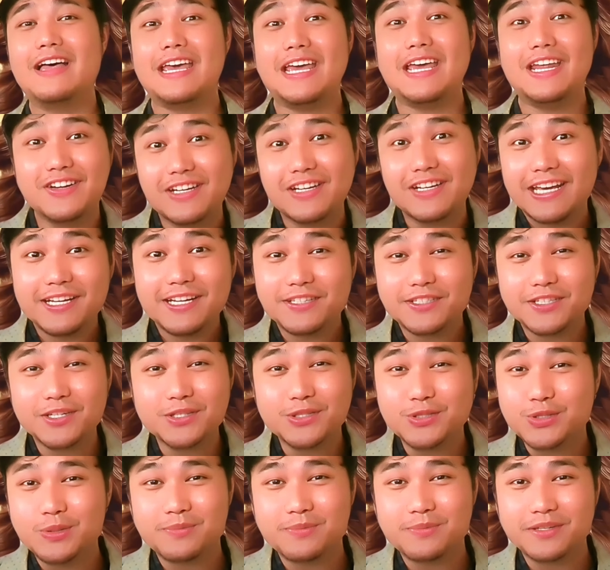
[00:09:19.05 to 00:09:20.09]
Indonesia,
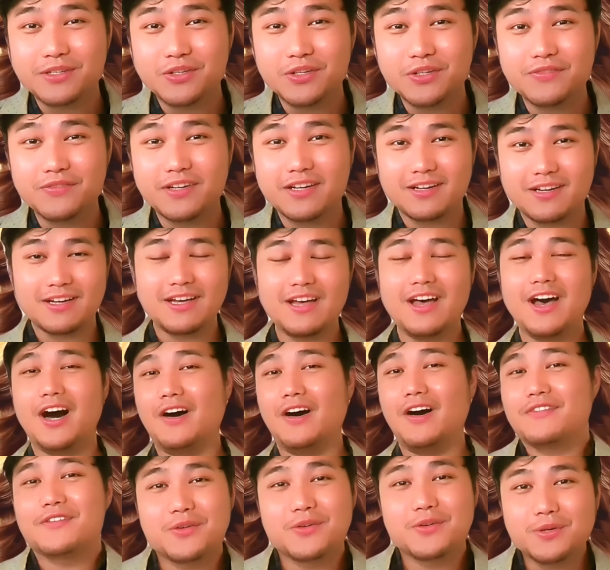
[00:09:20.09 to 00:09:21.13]
Supernova,
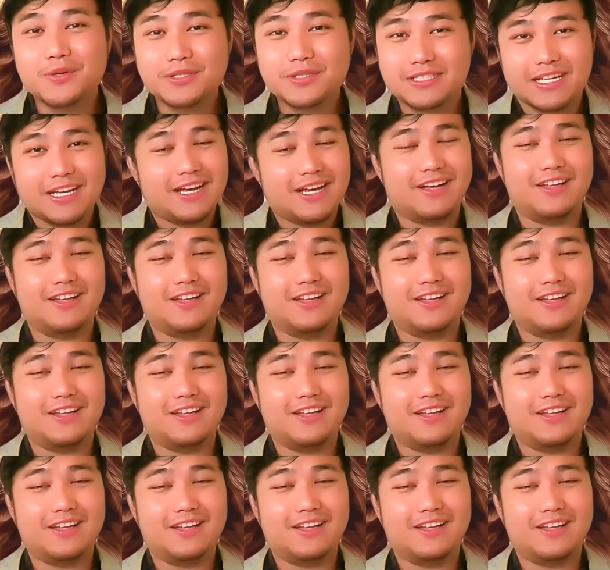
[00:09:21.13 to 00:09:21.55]
of course,